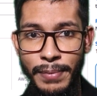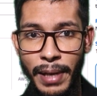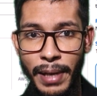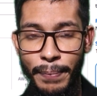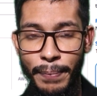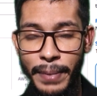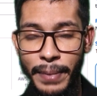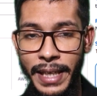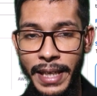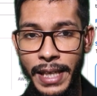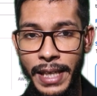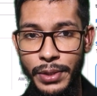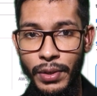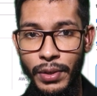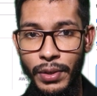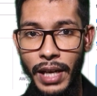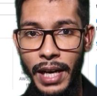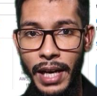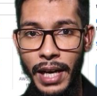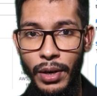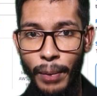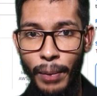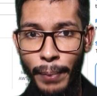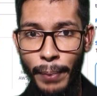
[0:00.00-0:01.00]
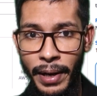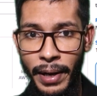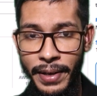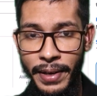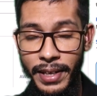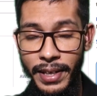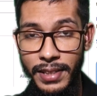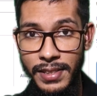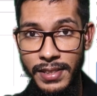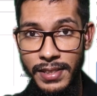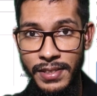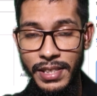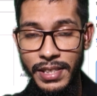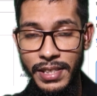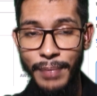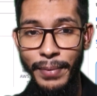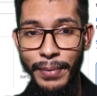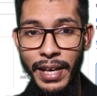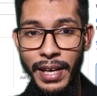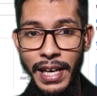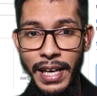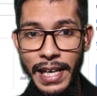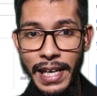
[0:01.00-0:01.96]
application and operating system